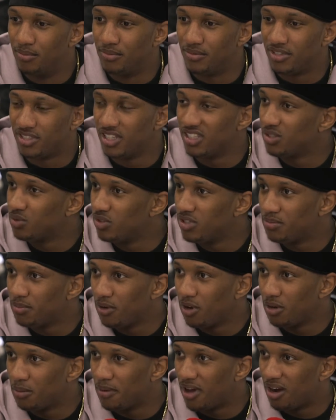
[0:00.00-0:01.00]
Since we
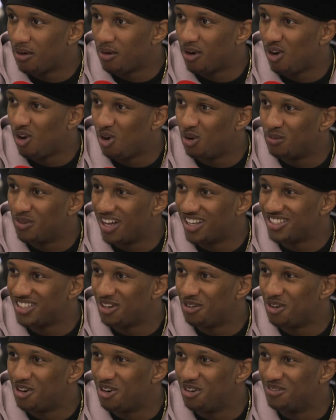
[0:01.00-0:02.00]
spoke about Rome, I'll
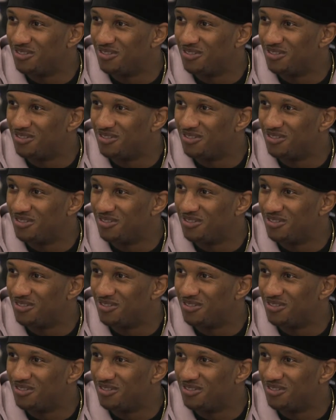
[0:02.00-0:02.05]
say Rome.